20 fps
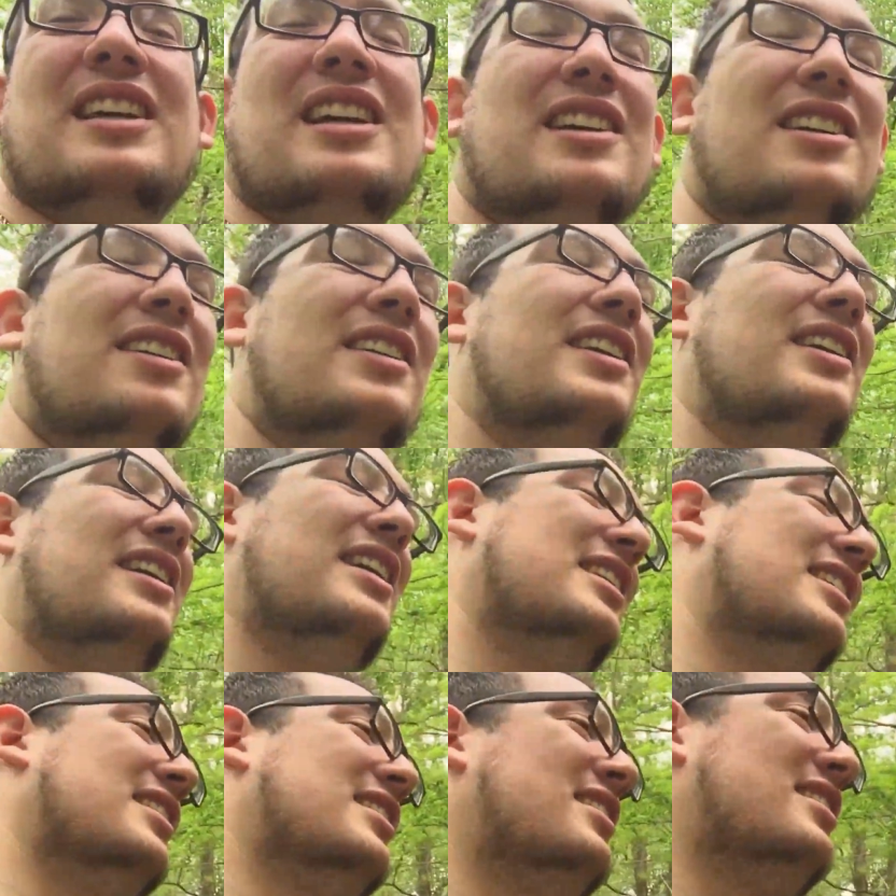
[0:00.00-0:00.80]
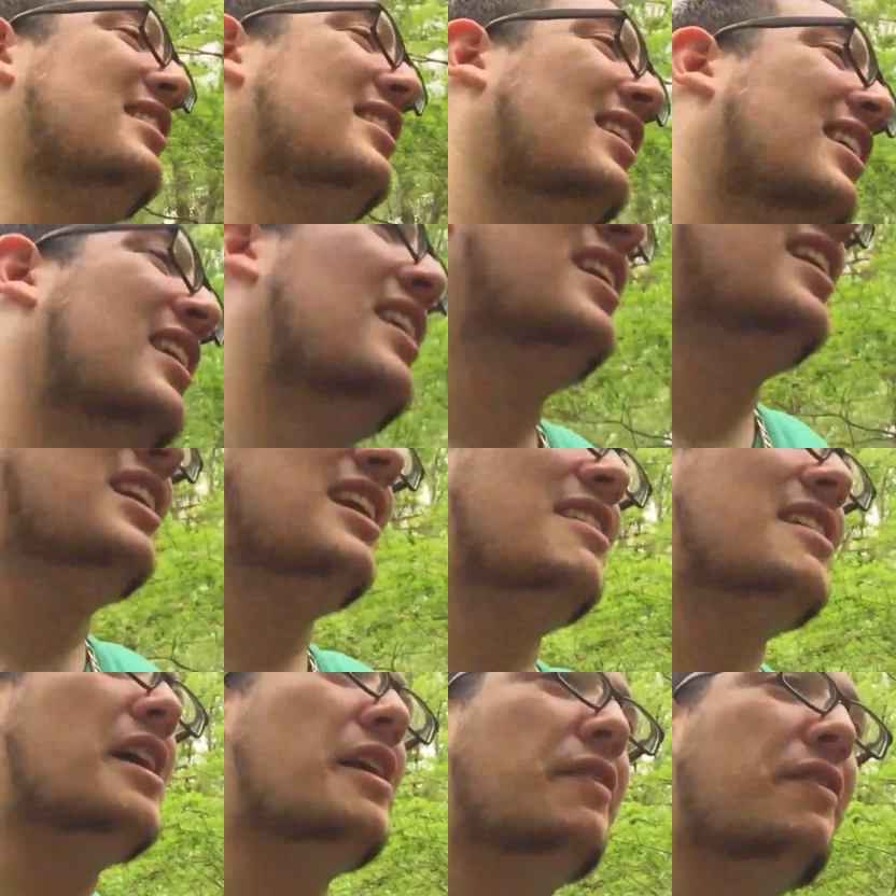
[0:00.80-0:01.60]
I don't know,
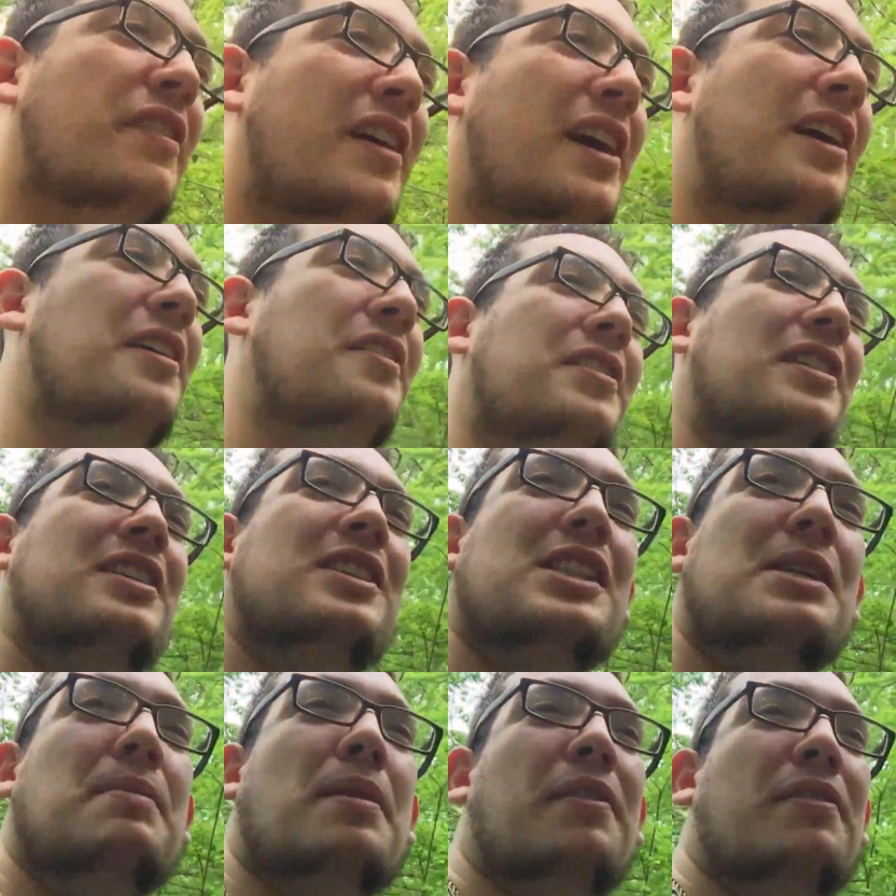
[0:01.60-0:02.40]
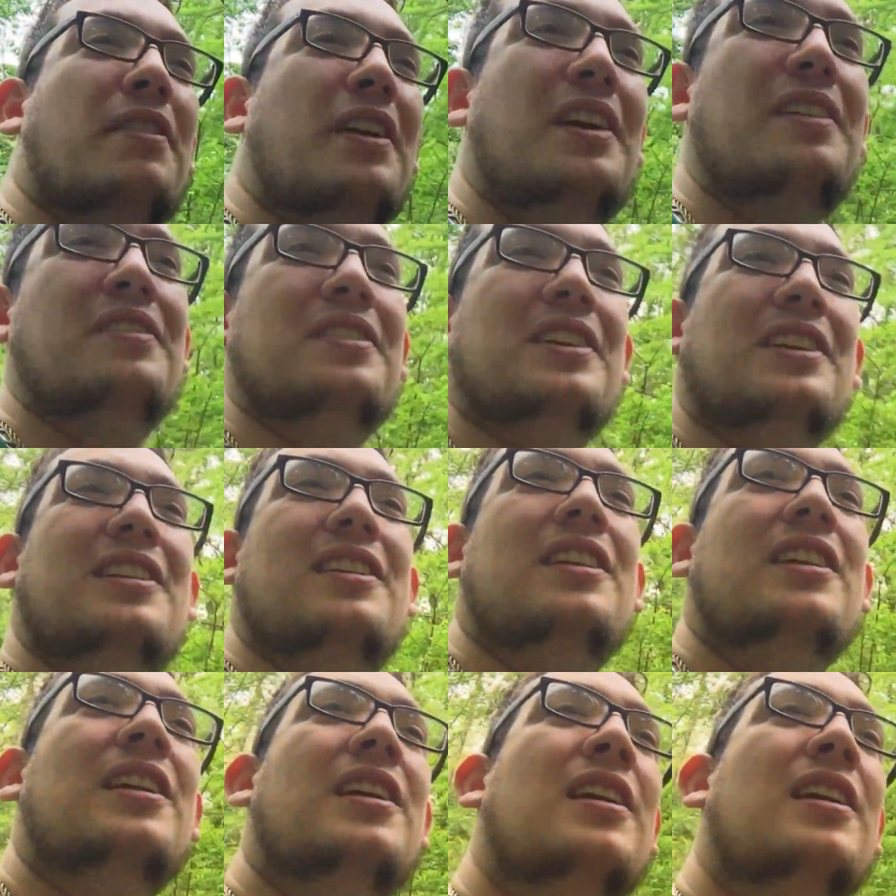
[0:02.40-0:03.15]
I'm not a fan of it. It's not my favorite.